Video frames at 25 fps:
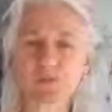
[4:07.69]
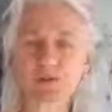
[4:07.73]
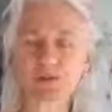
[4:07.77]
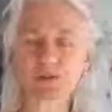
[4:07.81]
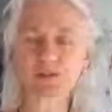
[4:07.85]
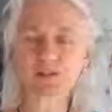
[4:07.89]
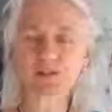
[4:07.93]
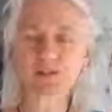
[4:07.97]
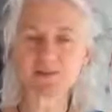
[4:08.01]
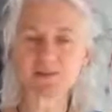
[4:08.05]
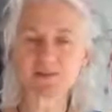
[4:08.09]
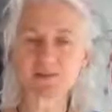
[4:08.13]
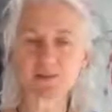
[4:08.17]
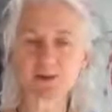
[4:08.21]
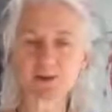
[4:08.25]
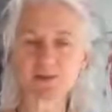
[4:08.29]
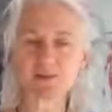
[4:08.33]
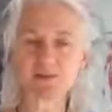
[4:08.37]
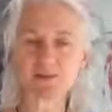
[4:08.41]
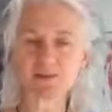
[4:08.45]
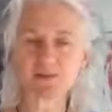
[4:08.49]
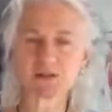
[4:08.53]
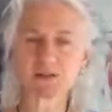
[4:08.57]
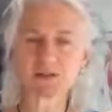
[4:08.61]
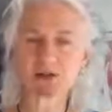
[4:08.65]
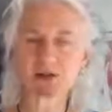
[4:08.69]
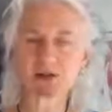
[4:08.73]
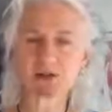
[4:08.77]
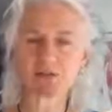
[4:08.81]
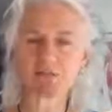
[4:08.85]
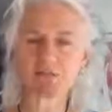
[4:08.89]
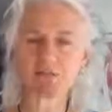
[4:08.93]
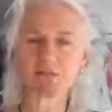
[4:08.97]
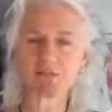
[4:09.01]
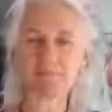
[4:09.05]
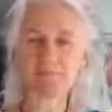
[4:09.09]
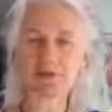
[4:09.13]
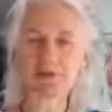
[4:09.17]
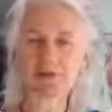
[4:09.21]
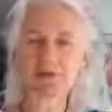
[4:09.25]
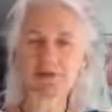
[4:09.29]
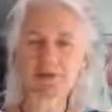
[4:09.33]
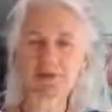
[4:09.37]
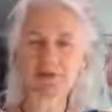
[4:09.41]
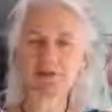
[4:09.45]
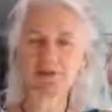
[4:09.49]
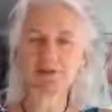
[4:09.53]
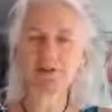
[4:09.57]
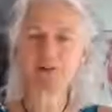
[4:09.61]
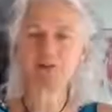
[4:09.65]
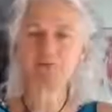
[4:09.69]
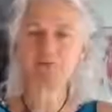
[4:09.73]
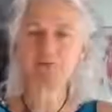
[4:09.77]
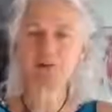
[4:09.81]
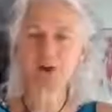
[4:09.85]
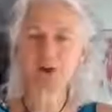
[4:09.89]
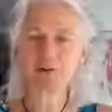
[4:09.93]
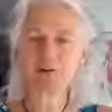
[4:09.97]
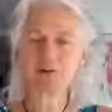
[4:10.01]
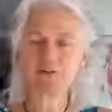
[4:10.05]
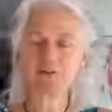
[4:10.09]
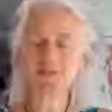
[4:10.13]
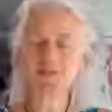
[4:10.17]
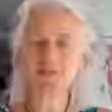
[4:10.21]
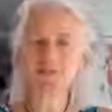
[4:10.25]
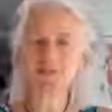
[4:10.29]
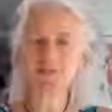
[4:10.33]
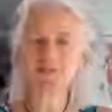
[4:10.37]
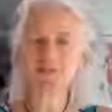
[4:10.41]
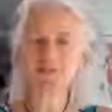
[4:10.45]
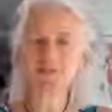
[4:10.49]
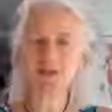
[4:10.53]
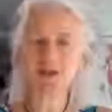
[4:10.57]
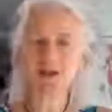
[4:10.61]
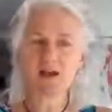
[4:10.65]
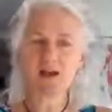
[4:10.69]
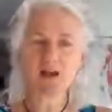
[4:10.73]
because most bacteria, viruses,